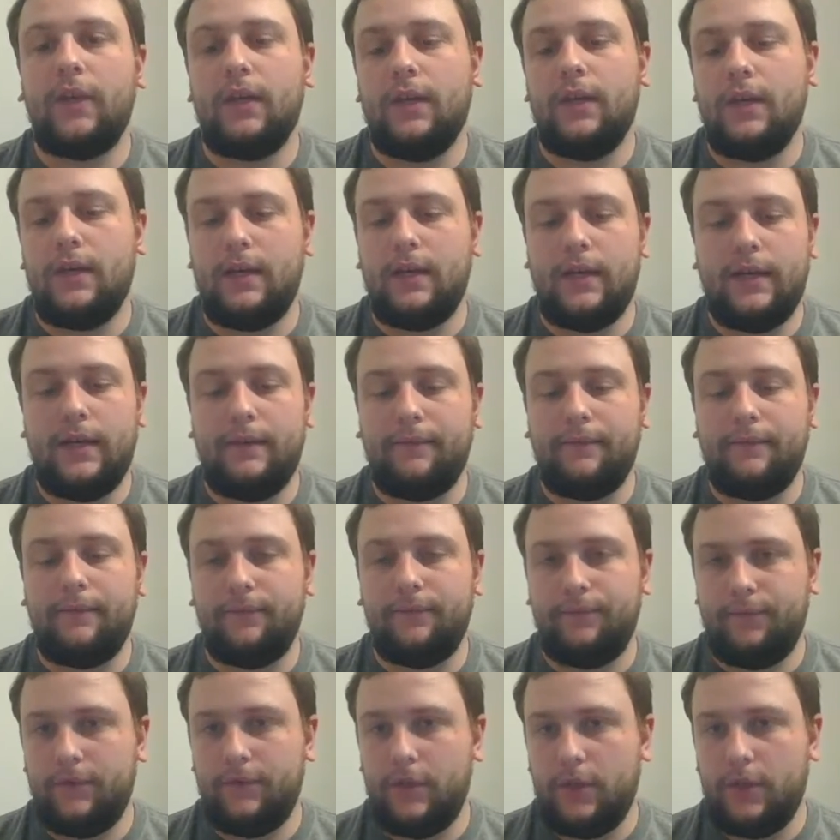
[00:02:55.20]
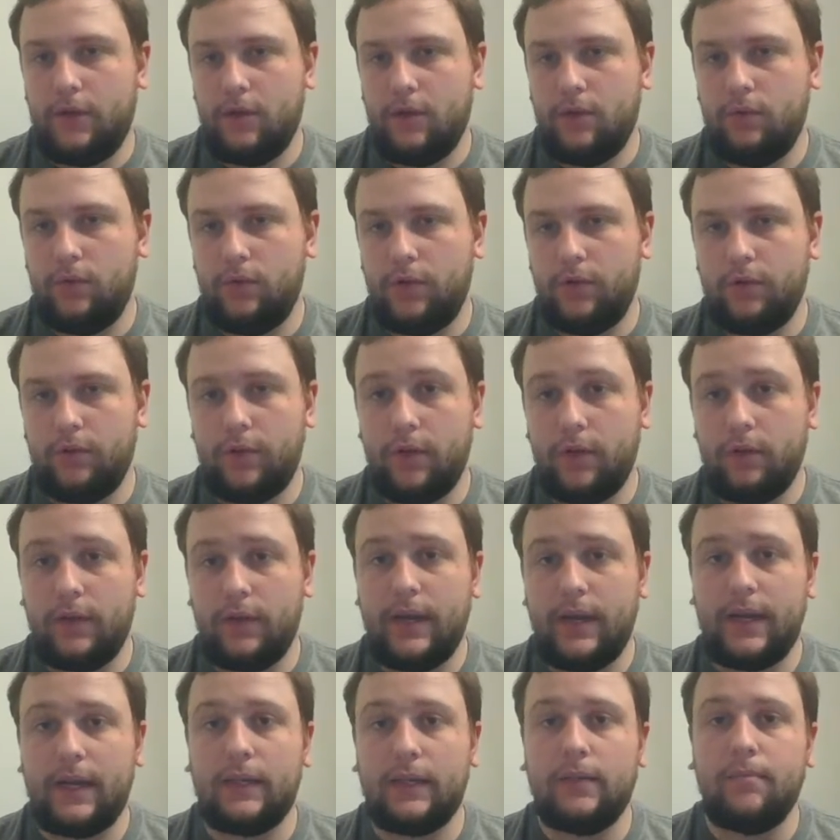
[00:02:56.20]
if you're
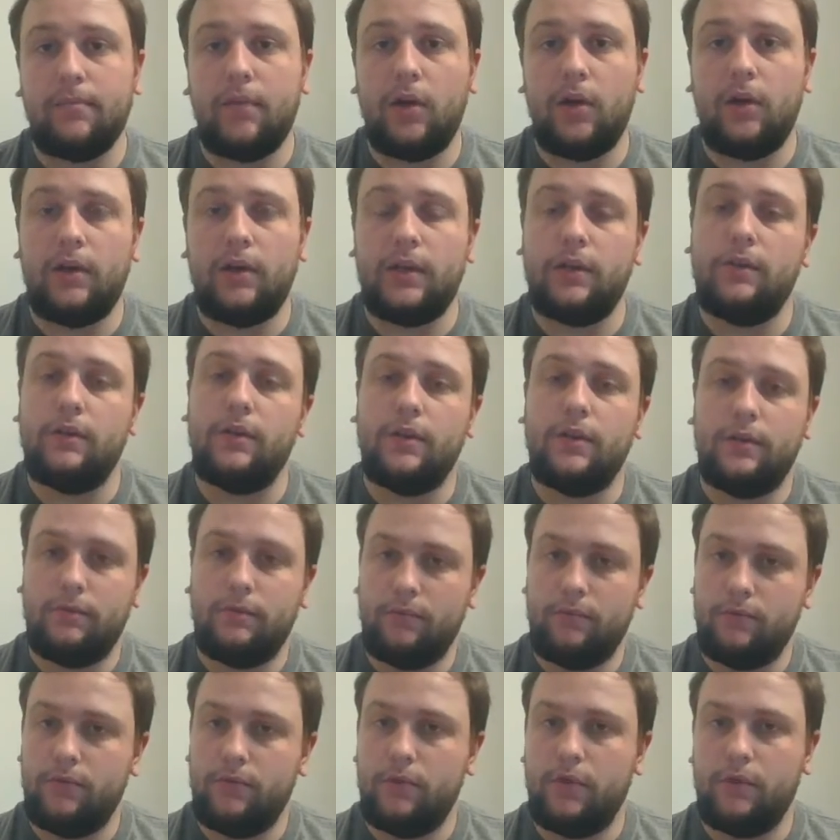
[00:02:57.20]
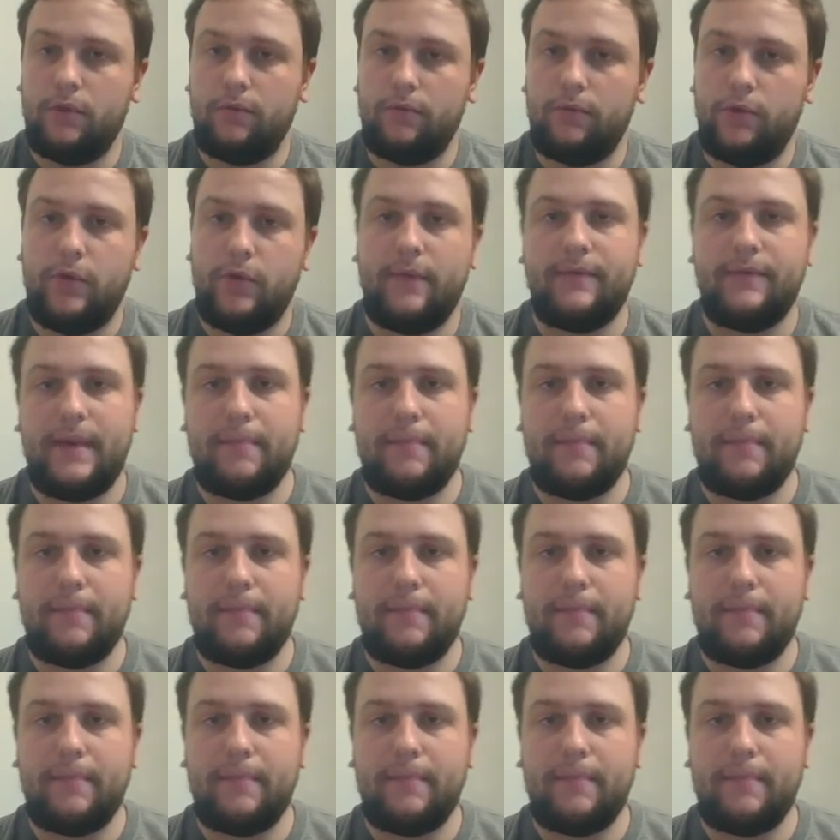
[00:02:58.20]
kicking the ball and you have